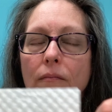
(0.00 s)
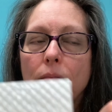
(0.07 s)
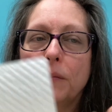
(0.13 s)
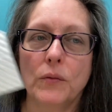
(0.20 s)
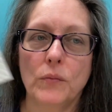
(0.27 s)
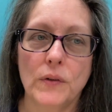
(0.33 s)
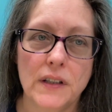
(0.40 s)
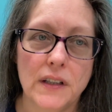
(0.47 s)

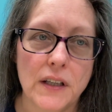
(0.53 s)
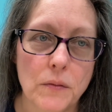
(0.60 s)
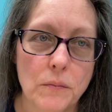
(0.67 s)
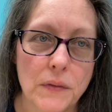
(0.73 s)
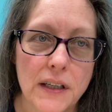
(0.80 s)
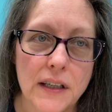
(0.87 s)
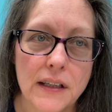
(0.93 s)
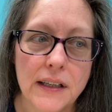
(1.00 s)
But when the
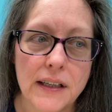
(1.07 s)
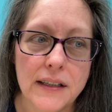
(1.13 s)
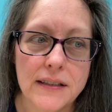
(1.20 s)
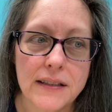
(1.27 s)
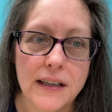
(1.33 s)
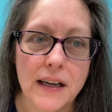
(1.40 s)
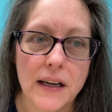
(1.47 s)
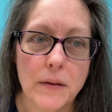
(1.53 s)
humidity is
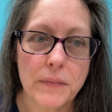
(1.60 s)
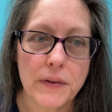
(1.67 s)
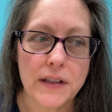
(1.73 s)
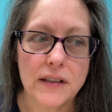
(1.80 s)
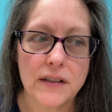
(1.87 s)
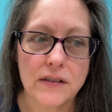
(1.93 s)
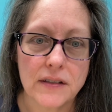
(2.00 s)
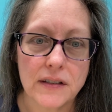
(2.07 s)
up and
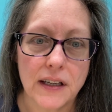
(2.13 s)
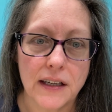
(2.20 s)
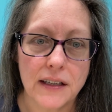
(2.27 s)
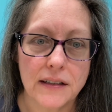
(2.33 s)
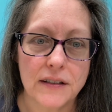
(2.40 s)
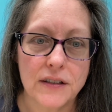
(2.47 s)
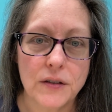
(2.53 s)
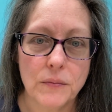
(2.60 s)
there's
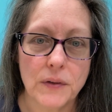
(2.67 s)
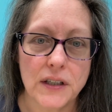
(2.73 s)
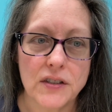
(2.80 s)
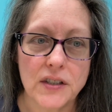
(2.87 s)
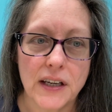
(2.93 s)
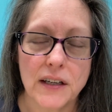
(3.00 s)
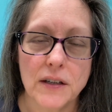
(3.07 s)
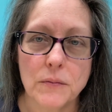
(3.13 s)
not too much
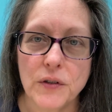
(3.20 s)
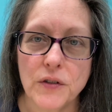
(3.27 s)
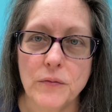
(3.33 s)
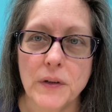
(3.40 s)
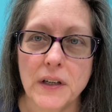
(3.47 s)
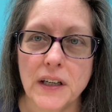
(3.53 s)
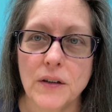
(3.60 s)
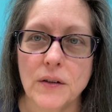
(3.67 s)
air
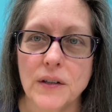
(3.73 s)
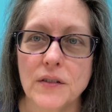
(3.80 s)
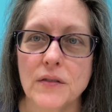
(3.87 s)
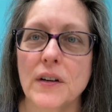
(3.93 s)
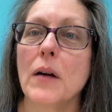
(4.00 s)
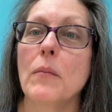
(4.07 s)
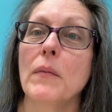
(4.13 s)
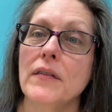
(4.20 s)
movement going
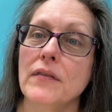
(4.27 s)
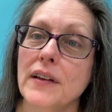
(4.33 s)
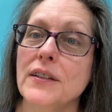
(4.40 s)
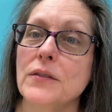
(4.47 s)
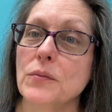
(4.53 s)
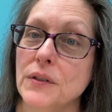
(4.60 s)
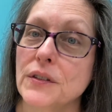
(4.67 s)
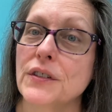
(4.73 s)
around, my face
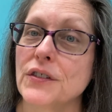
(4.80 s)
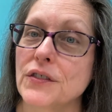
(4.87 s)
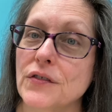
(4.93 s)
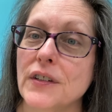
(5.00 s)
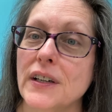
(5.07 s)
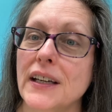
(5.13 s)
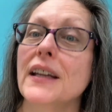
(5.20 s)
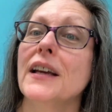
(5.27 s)
will turn
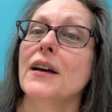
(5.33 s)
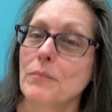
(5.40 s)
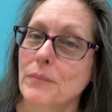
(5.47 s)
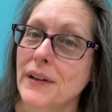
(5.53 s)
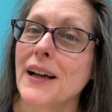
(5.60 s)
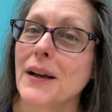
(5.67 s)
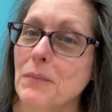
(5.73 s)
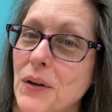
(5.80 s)
red,
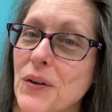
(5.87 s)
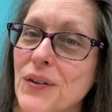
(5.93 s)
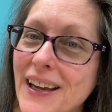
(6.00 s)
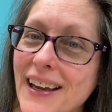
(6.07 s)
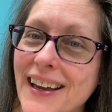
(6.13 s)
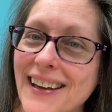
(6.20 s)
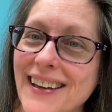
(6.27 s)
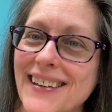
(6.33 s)
but I'm
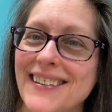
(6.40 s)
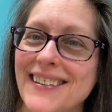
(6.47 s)
okay.